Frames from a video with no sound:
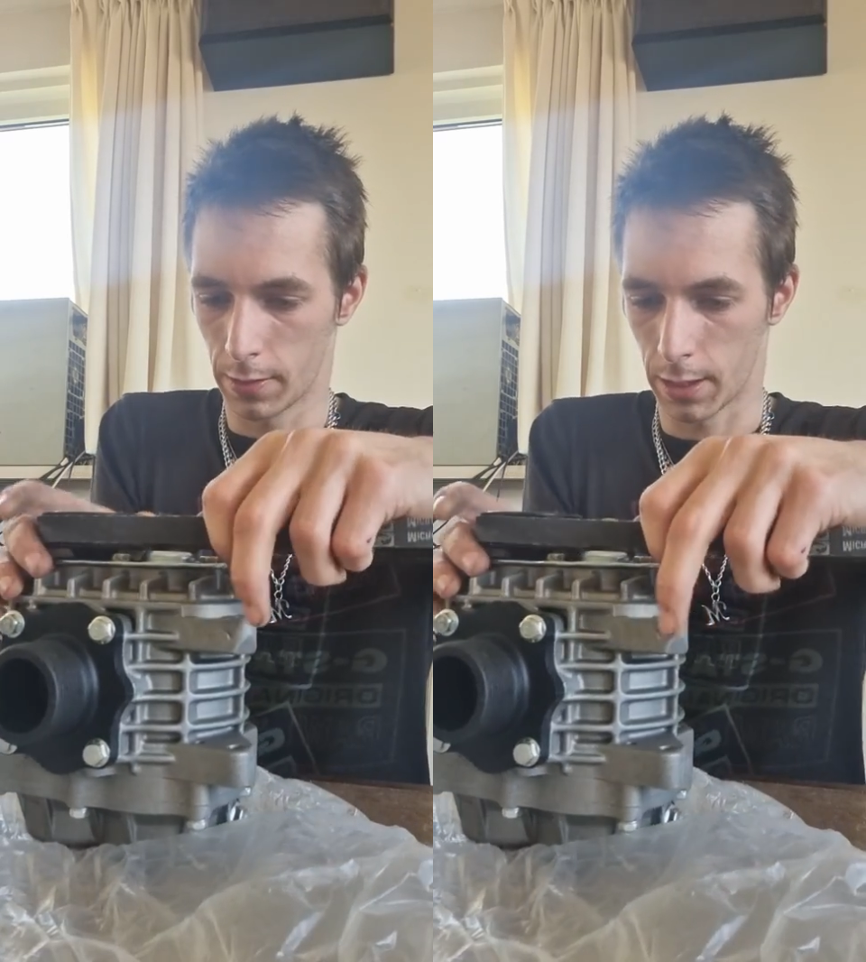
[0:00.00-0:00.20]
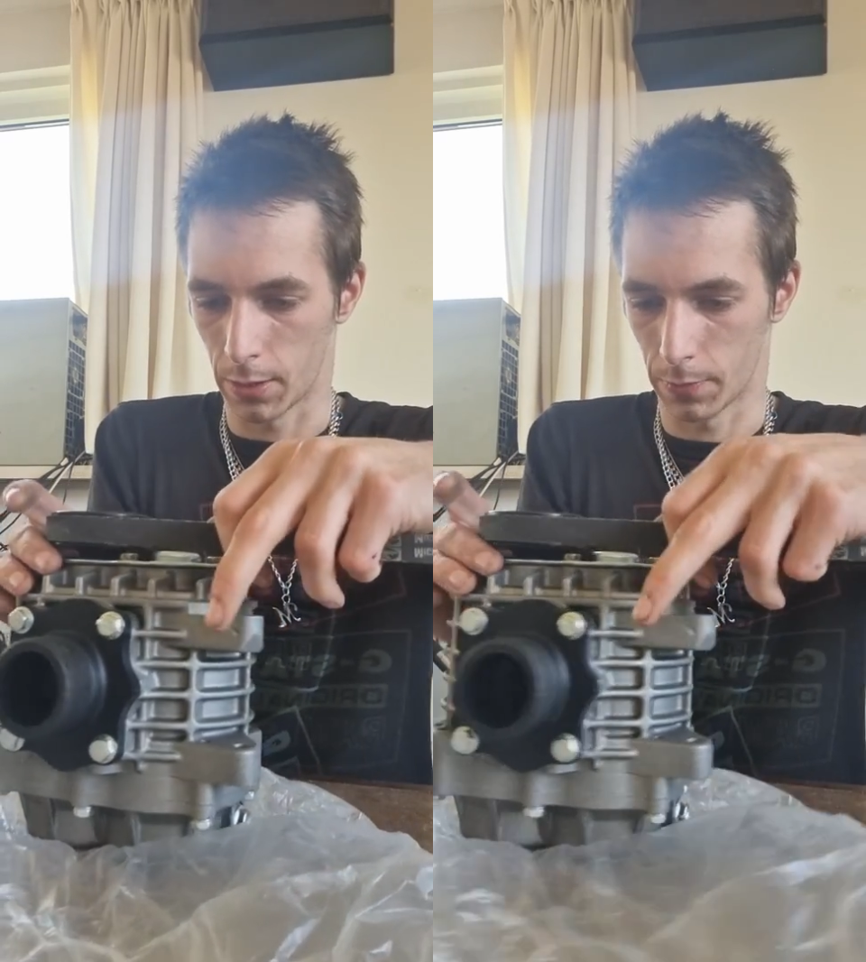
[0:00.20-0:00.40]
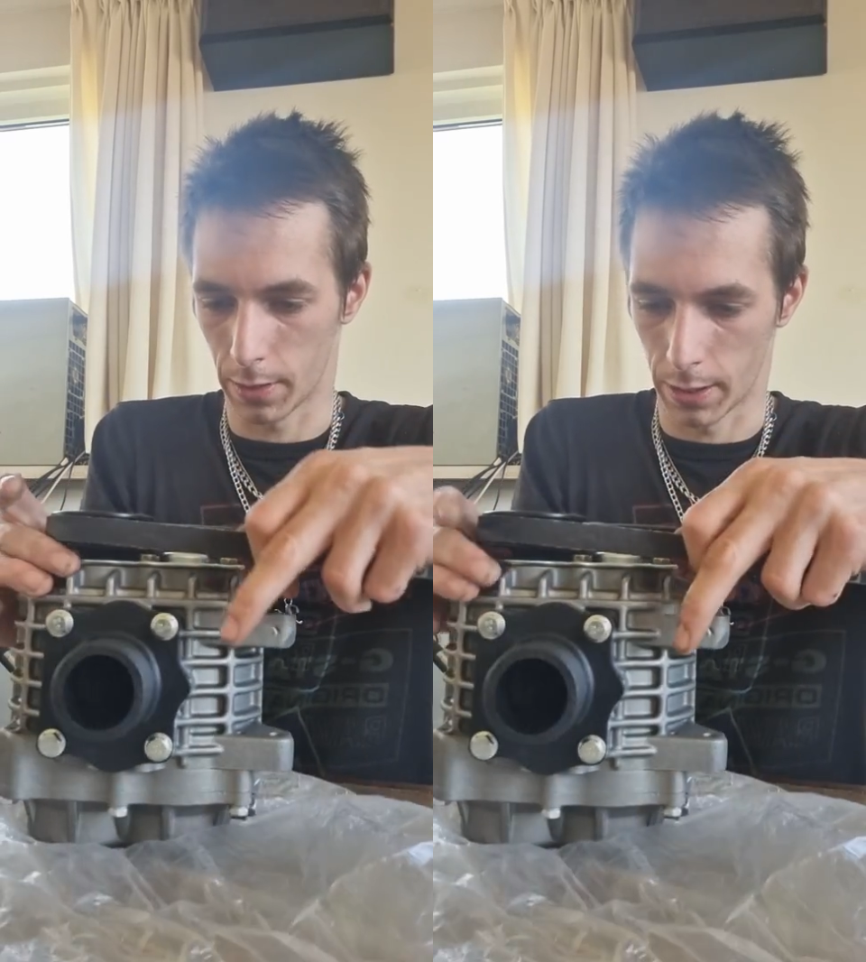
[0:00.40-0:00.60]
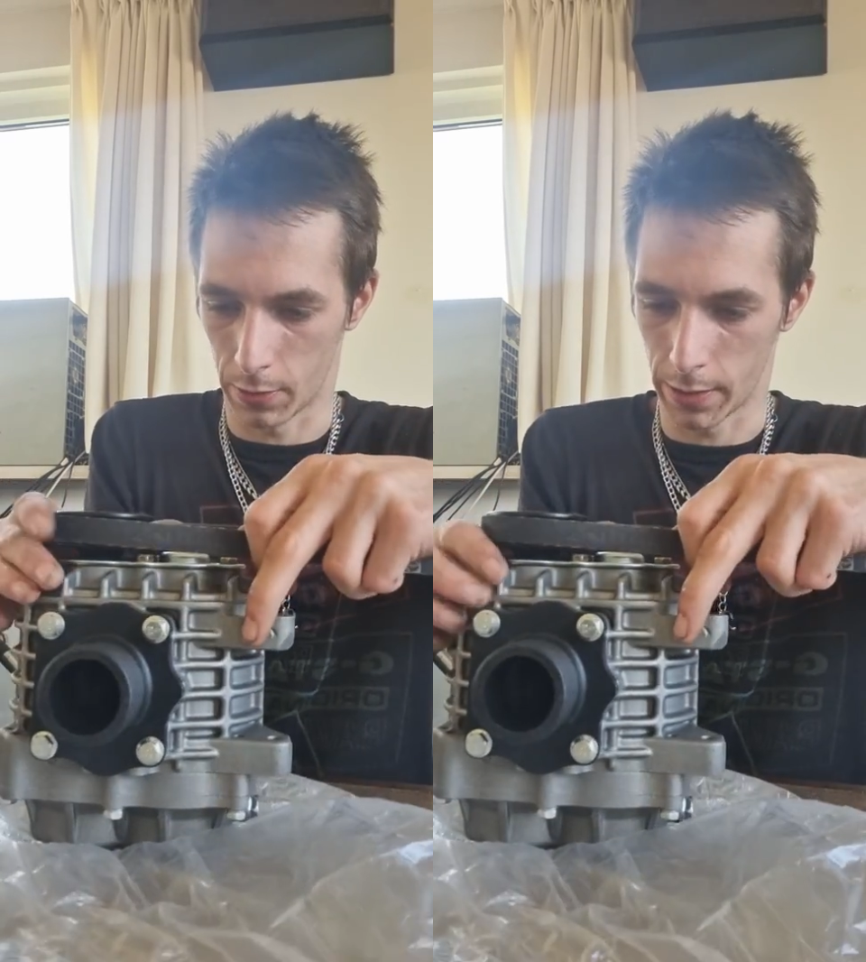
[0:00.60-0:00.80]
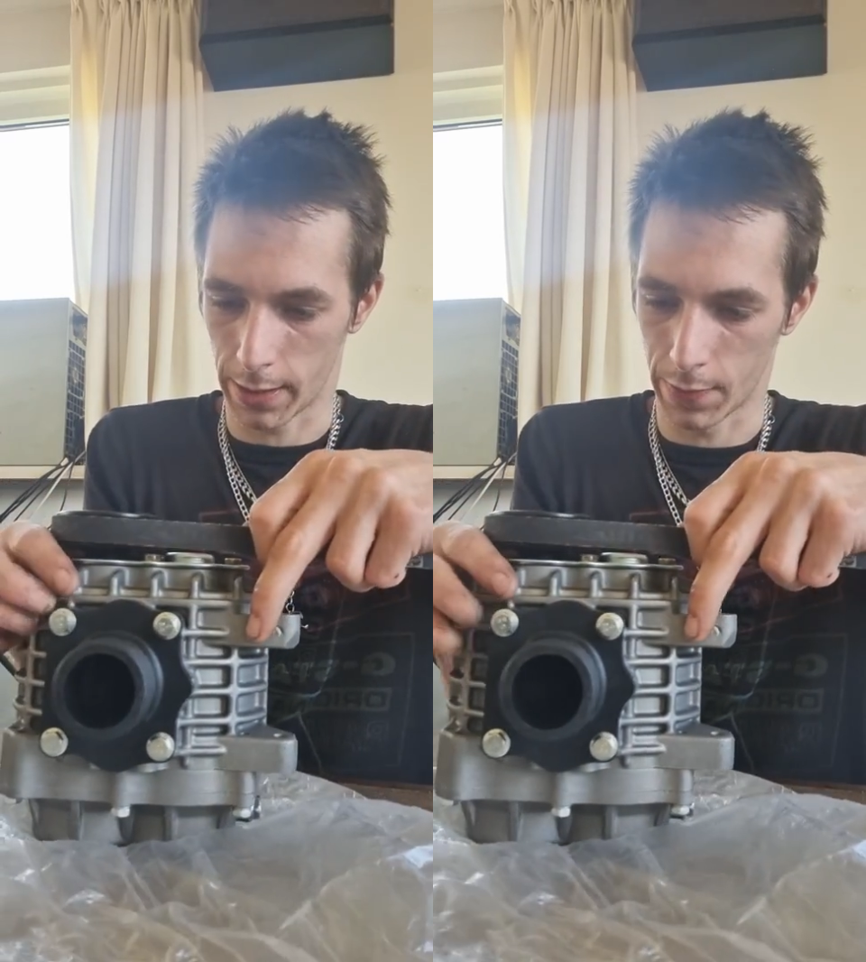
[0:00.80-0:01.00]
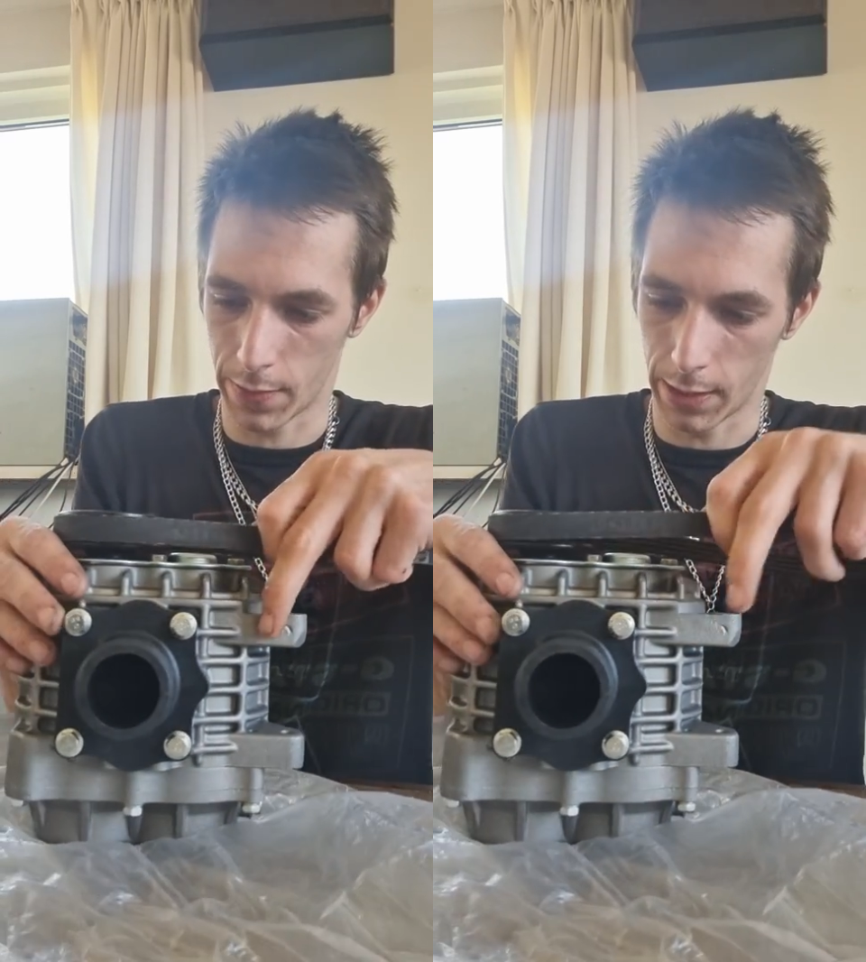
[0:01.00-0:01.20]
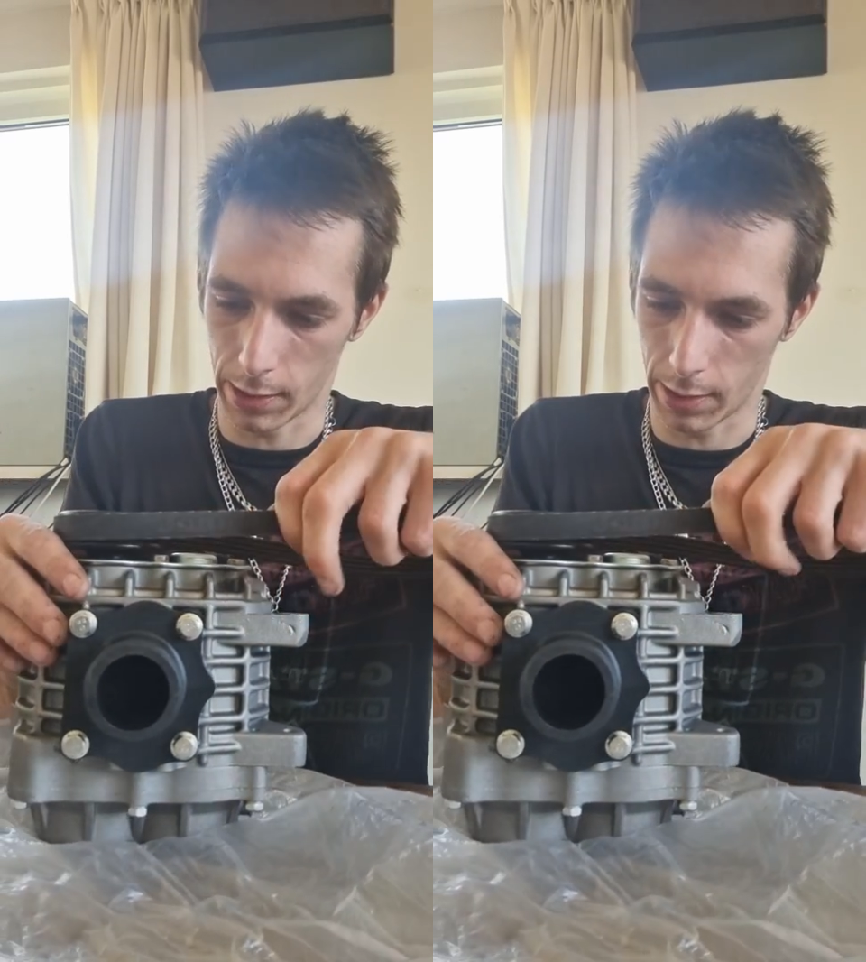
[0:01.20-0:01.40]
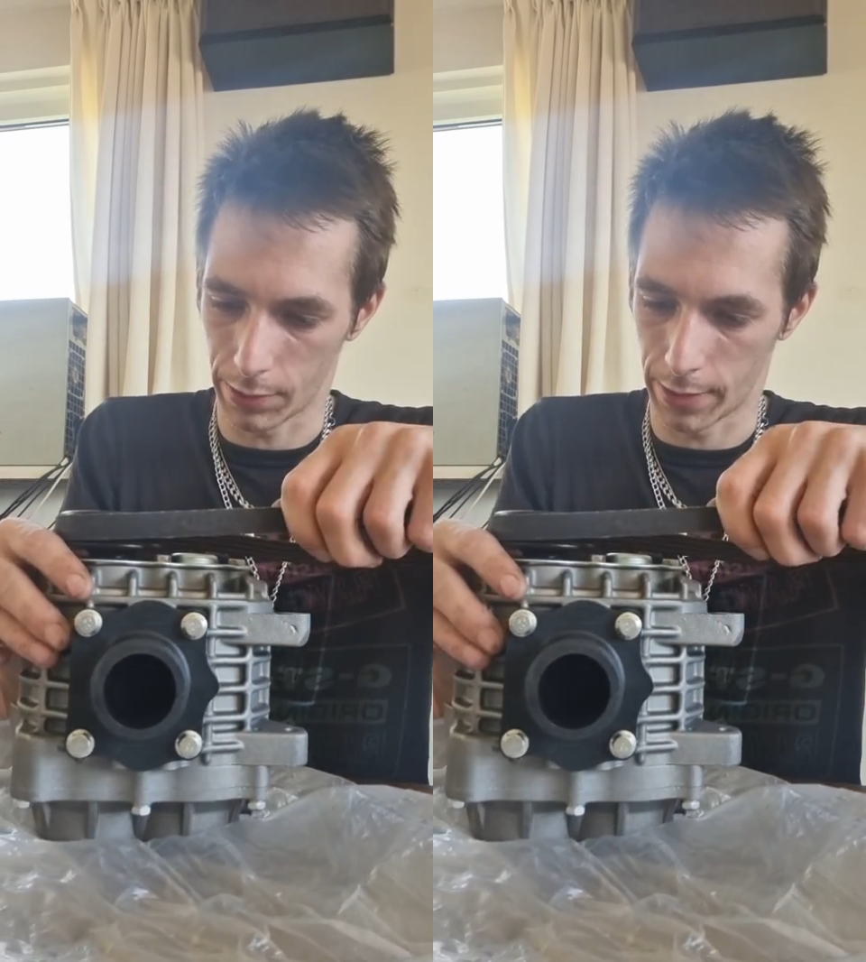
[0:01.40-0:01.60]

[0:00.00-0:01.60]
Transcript: Now I only can see a little